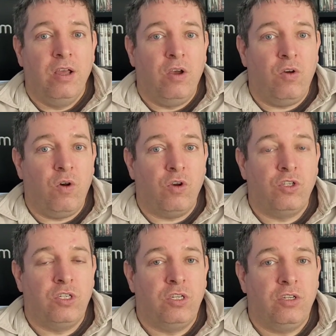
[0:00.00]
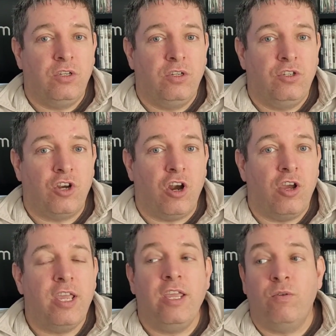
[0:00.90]
lost
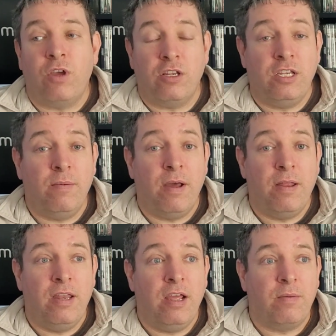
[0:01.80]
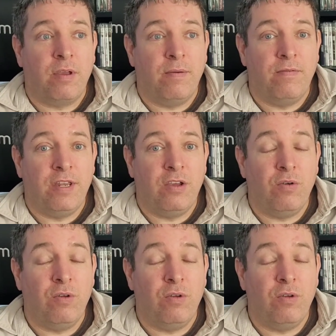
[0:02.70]
Charlie, you'll see him in the upcoming video.